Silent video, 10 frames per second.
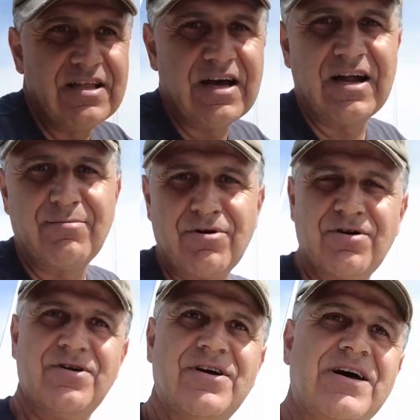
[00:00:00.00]
harbor
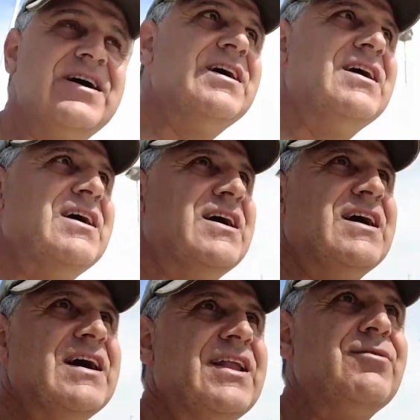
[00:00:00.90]

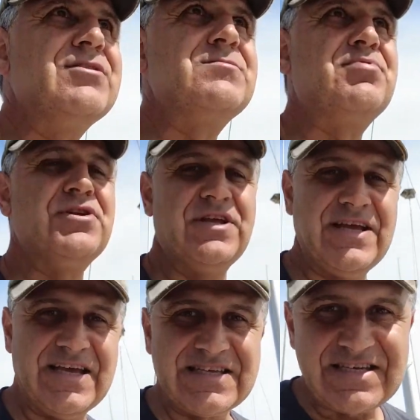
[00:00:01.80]
and it was pretty
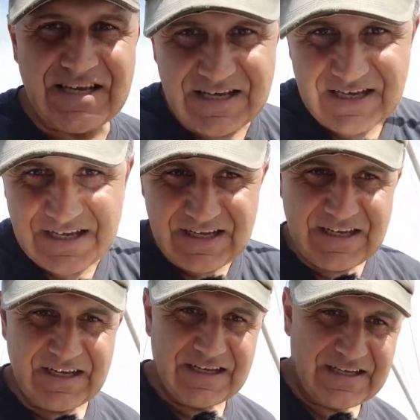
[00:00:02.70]
easy
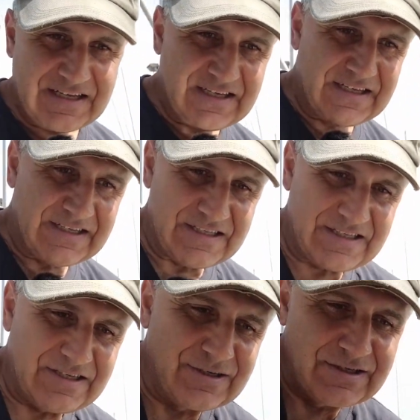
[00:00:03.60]

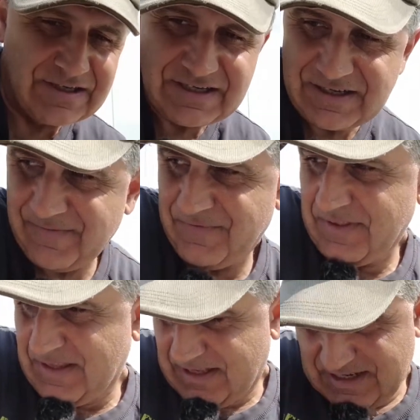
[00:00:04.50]
to
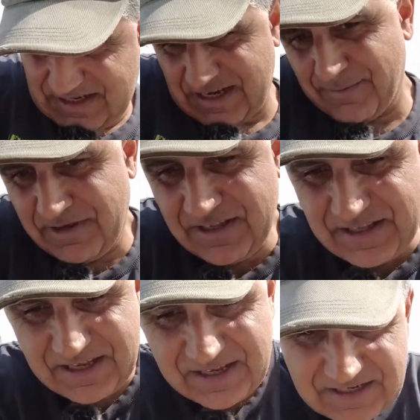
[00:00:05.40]
come in
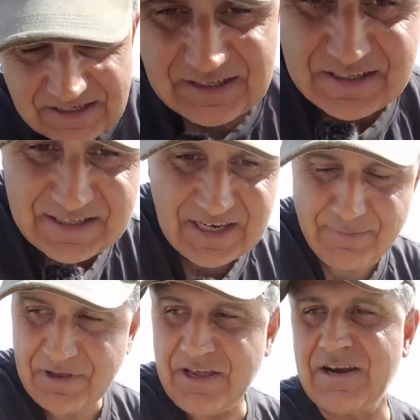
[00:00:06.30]
the
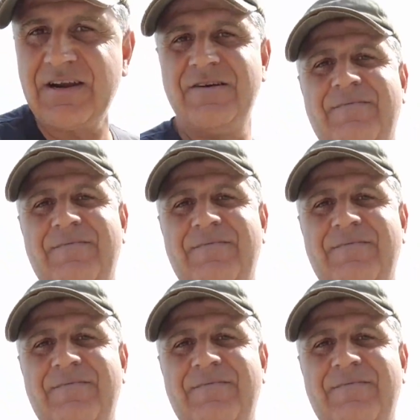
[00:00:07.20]
slip here.